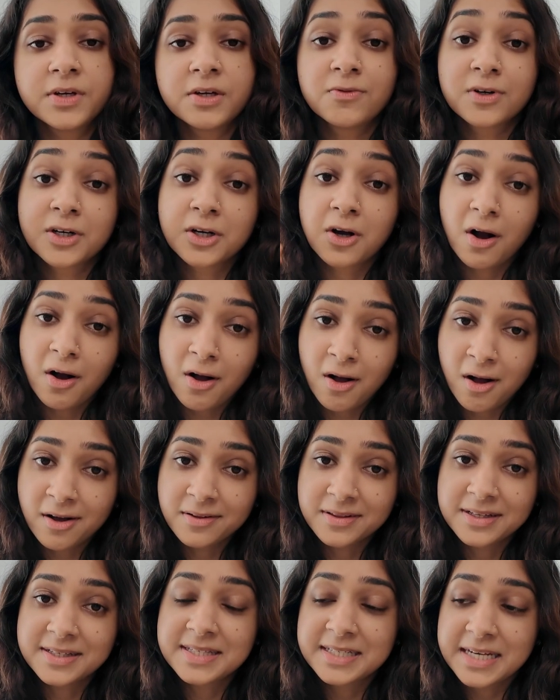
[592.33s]
can recall
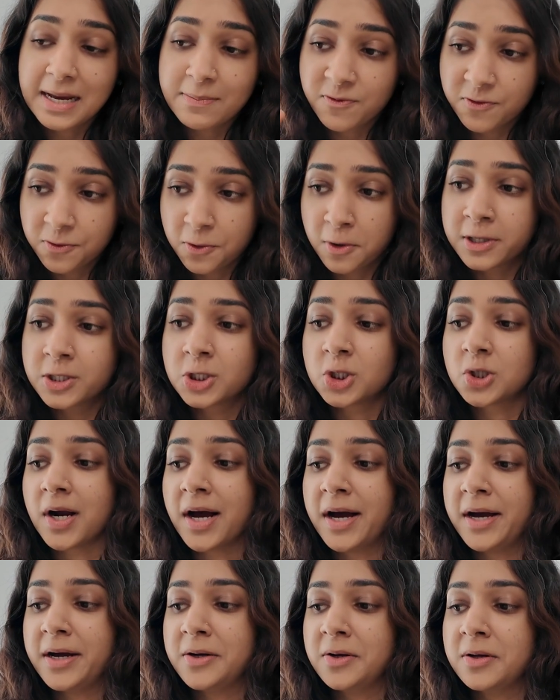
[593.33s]
the Step 4
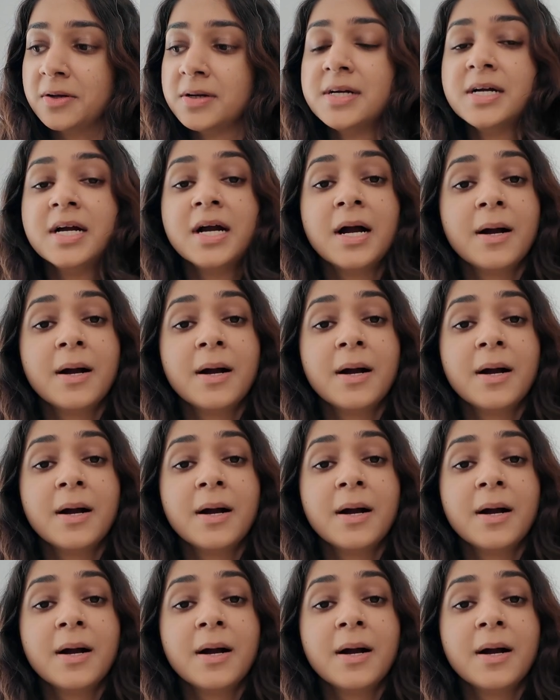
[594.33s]
trial,